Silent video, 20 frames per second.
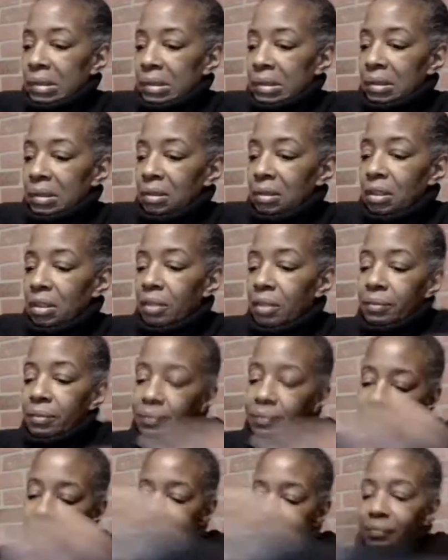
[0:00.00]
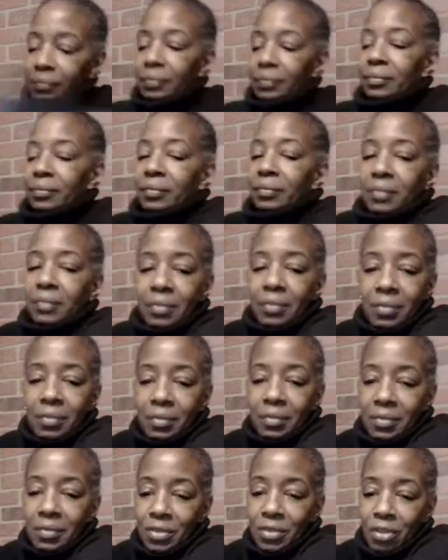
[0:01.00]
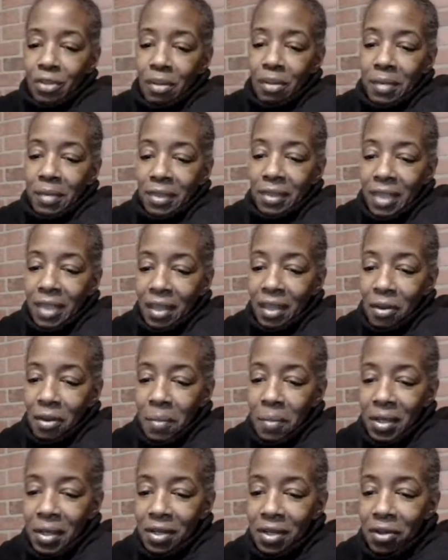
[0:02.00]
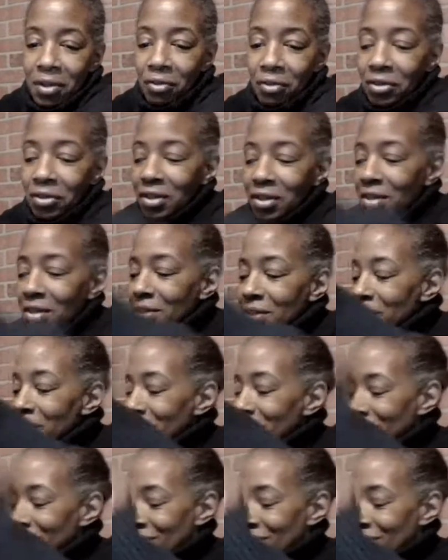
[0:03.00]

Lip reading: Oh, sorry about that. I hope I didn't hurt your ears.